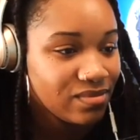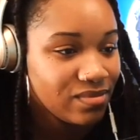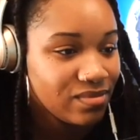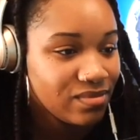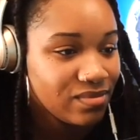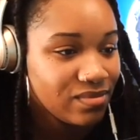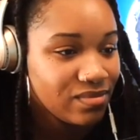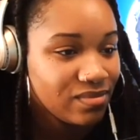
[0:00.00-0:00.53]

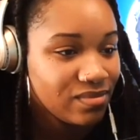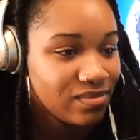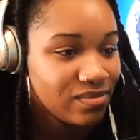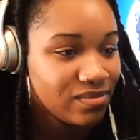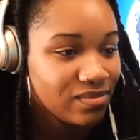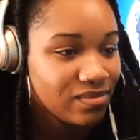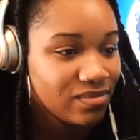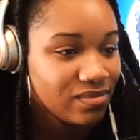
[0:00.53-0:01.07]

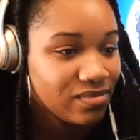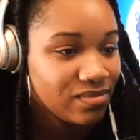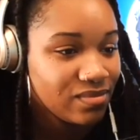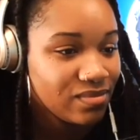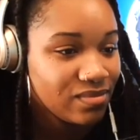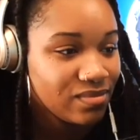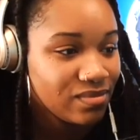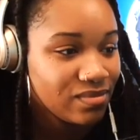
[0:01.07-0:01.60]

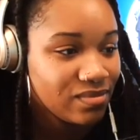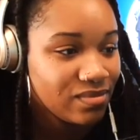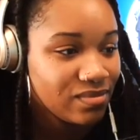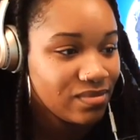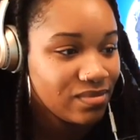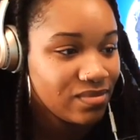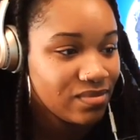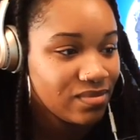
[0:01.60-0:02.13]

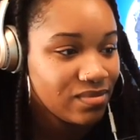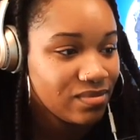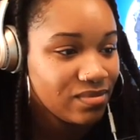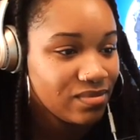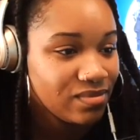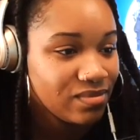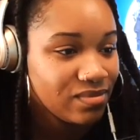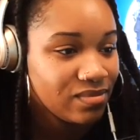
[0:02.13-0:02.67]

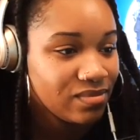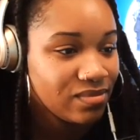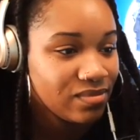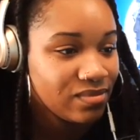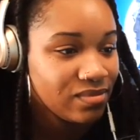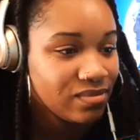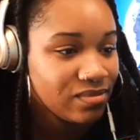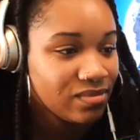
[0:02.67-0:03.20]

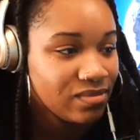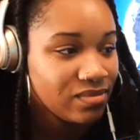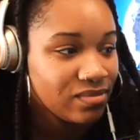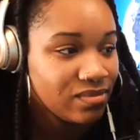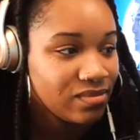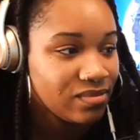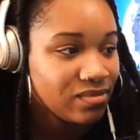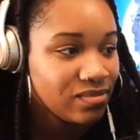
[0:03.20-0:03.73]

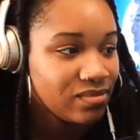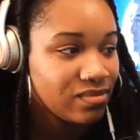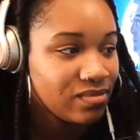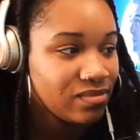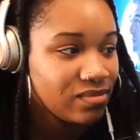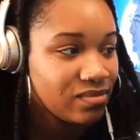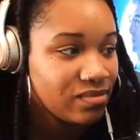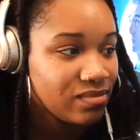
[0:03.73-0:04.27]

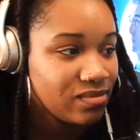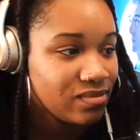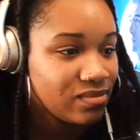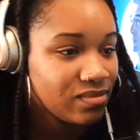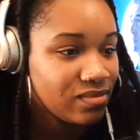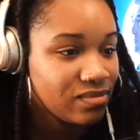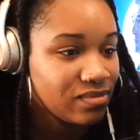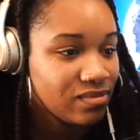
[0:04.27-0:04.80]

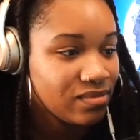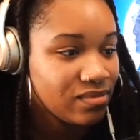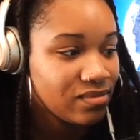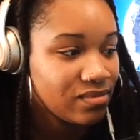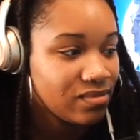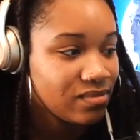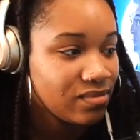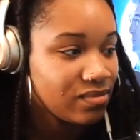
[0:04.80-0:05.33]

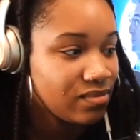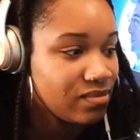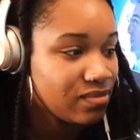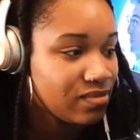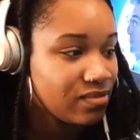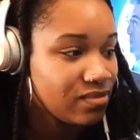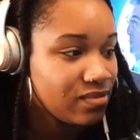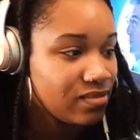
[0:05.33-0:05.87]

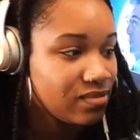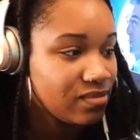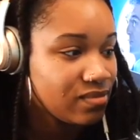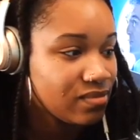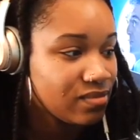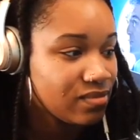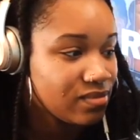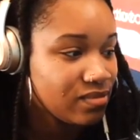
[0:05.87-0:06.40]

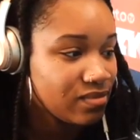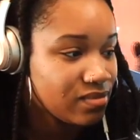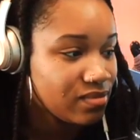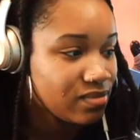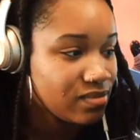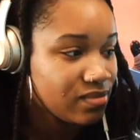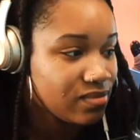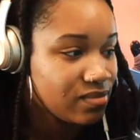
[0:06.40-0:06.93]

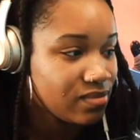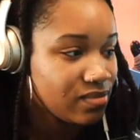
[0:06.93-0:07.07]
(not speaking)